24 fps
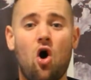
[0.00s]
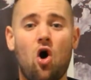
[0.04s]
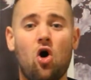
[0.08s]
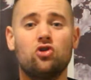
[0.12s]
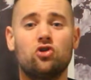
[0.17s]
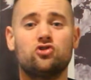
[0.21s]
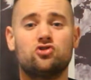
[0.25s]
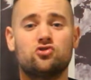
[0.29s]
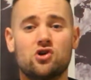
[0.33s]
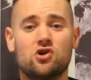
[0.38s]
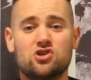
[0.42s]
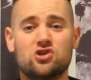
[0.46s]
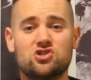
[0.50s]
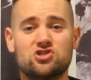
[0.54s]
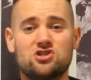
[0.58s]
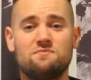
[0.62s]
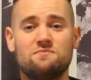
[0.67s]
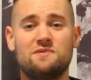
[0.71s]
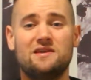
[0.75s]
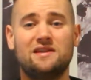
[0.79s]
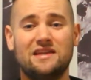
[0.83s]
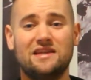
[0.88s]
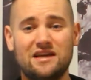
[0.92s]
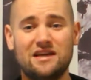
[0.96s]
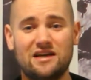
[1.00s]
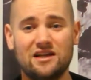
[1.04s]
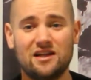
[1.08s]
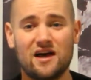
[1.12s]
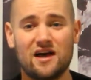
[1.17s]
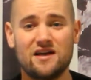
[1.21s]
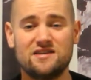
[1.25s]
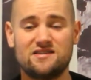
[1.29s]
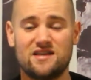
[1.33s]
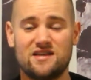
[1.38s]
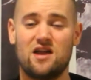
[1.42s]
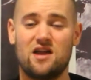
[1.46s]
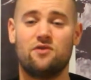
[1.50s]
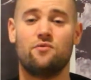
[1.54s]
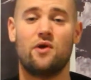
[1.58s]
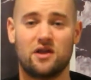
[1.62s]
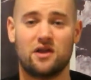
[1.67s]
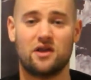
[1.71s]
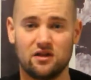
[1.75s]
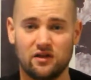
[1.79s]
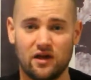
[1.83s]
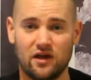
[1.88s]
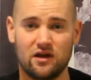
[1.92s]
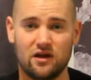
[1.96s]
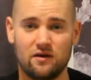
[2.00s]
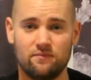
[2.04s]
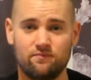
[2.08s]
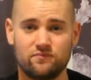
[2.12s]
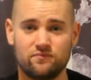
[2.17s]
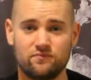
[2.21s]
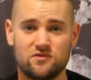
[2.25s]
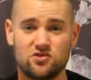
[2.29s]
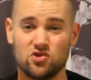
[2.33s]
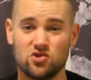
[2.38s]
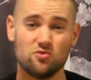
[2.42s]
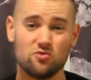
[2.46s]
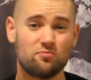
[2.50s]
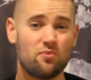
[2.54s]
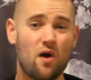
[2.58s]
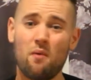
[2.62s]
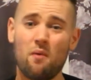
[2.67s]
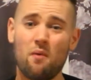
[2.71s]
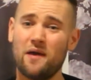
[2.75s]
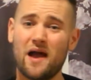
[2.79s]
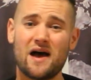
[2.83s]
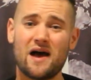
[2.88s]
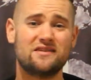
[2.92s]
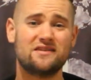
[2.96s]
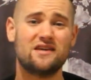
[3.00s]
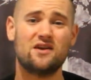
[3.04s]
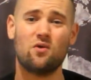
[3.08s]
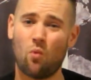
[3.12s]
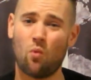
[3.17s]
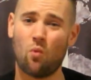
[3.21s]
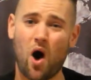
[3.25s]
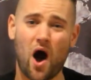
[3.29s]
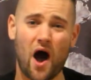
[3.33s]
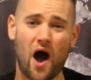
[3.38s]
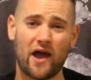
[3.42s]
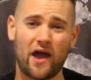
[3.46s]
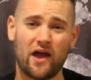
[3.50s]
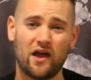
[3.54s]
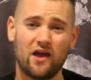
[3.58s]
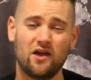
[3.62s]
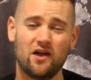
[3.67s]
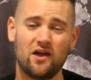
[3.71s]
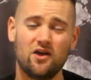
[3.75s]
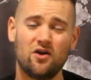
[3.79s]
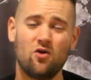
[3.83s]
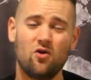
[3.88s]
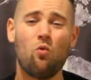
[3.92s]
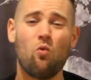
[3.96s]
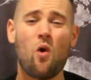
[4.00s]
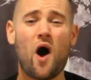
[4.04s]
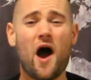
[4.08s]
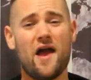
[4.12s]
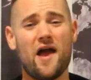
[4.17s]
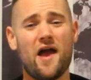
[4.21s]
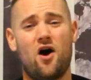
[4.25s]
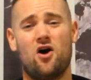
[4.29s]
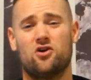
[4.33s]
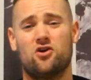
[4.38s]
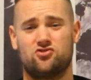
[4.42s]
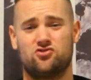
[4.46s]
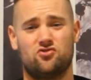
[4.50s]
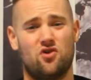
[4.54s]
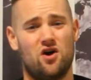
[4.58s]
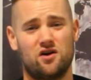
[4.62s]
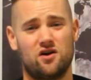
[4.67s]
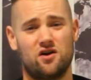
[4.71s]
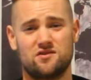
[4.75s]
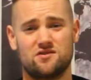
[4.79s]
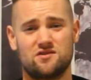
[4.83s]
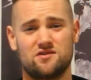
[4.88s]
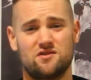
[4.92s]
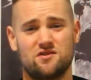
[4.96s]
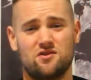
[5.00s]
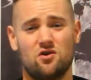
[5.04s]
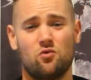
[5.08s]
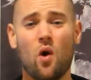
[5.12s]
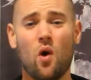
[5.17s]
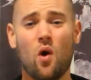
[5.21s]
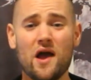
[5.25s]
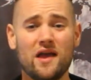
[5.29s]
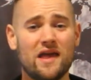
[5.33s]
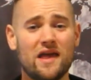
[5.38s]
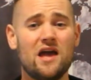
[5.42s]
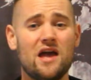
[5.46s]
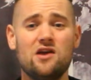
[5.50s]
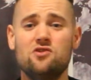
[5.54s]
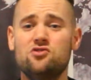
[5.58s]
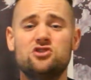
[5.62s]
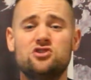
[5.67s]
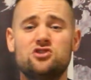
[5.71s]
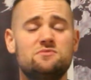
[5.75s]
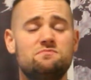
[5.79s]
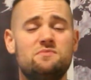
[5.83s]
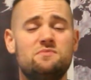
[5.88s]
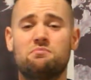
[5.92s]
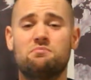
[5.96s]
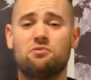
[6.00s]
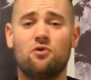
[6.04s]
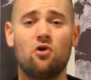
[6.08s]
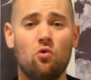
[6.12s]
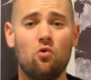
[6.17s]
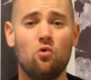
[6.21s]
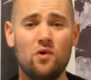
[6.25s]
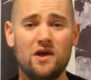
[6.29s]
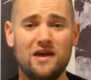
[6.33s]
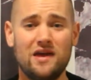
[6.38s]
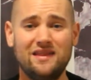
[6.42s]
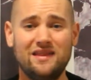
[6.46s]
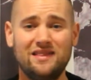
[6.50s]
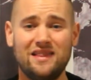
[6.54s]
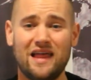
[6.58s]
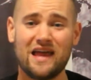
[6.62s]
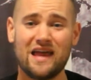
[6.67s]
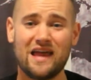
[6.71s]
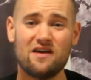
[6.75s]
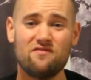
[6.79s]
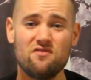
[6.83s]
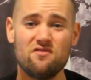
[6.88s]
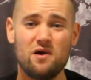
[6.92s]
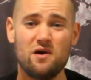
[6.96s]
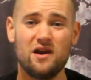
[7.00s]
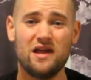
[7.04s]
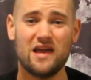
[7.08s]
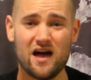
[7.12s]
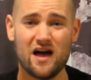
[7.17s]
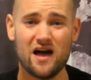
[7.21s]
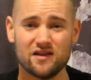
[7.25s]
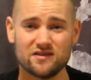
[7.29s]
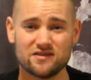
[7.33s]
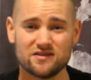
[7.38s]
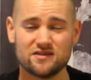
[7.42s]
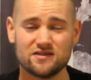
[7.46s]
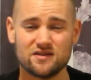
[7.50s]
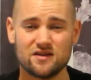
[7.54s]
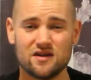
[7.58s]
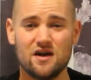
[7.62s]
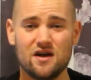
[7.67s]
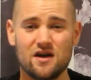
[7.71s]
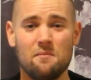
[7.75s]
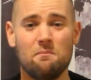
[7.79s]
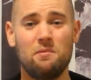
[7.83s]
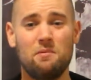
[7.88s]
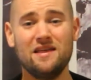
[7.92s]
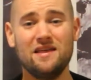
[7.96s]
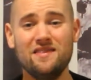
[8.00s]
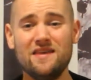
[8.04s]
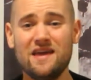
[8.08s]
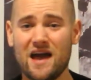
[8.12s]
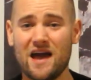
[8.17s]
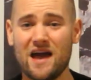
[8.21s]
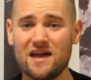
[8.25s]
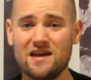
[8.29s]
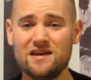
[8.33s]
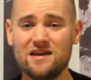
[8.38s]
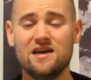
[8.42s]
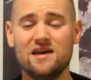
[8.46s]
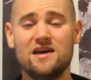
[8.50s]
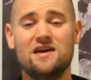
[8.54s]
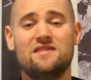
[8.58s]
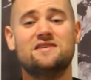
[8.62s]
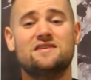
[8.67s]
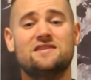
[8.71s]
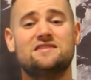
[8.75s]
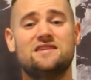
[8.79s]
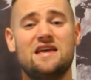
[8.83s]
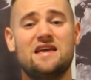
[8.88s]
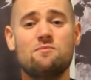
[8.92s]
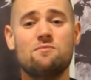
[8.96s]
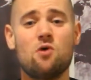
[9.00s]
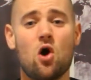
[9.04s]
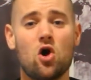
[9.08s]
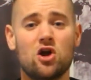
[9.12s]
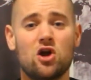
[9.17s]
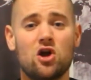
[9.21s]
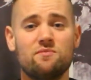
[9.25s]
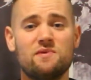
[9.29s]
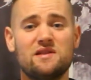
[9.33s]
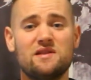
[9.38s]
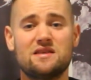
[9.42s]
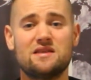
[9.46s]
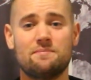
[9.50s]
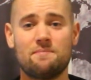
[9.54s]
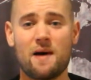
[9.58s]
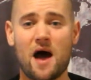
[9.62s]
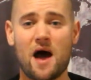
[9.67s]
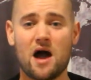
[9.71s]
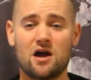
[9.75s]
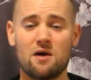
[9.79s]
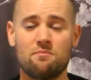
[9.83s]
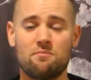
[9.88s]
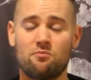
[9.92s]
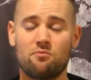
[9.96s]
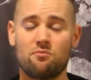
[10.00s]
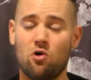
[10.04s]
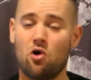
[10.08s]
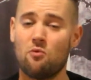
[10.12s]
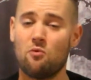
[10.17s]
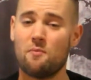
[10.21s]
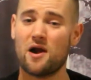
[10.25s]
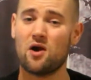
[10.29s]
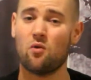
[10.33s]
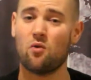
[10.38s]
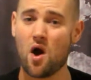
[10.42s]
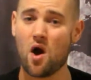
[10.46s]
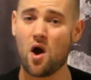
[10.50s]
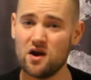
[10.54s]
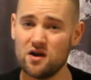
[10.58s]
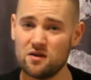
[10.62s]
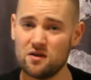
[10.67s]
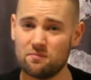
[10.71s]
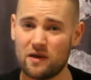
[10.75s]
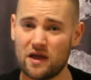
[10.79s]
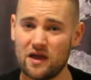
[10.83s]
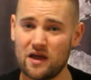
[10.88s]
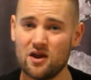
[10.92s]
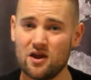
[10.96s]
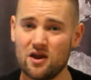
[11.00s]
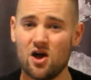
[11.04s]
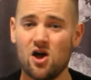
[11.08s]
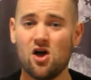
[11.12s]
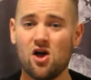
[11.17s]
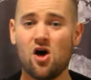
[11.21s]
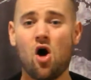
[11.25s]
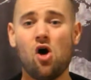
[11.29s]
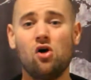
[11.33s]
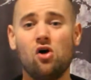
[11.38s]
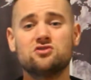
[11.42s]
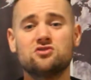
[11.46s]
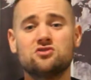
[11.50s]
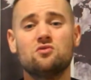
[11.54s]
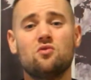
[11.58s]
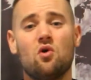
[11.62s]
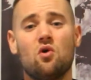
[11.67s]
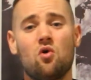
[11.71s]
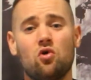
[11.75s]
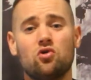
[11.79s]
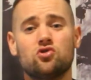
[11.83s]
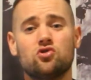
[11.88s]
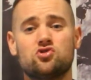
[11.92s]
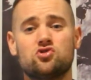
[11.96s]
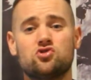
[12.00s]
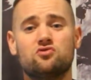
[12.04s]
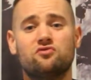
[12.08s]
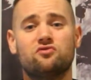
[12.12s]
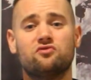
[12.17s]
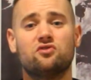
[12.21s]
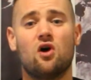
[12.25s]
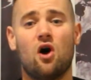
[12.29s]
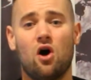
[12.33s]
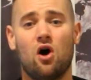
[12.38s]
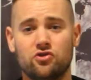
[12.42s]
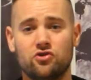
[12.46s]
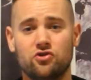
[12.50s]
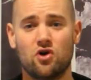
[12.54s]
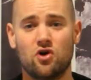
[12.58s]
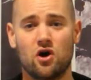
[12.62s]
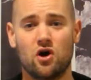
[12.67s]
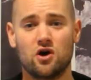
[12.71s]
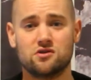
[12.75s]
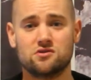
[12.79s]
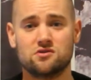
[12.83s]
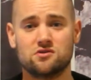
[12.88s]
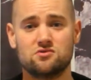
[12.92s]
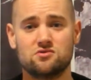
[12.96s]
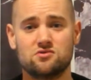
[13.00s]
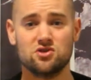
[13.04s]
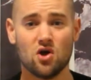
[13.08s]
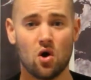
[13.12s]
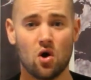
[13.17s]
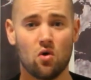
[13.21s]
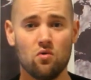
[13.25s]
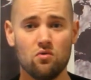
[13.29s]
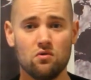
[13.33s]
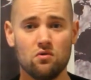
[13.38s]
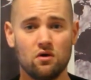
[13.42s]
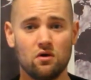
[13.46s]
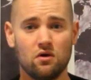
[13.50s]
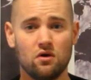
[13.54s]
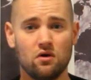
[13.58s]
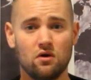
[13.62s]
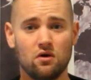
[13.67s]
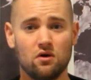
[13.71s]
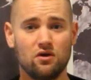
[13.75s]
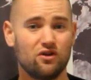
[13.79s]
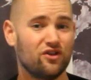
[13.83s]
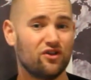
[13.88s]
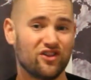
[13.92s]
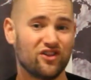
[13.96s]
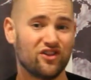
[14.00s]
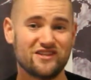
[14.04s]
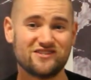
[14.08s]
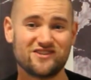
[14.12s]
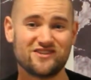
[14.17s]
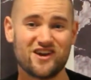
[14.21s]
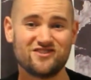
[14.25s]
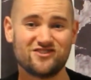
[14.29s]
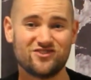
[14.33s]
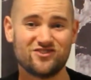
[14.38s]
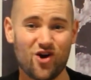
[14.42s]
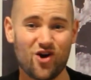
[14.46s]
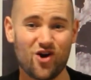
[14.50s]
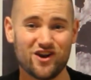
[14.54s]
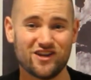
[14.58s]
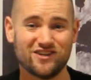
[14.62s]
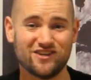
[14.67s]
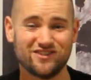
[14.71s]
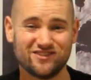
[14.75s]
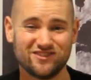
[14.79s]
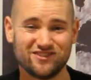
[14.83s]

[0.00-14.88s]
all drugs should be legalized and regulated. So you're probably asking why? Why all drugs? Why can't you just be pro-weed like everybody else? But in the end, the same arguments that back up a pro-marijuana debate also hold true for drugs. So, let's get started.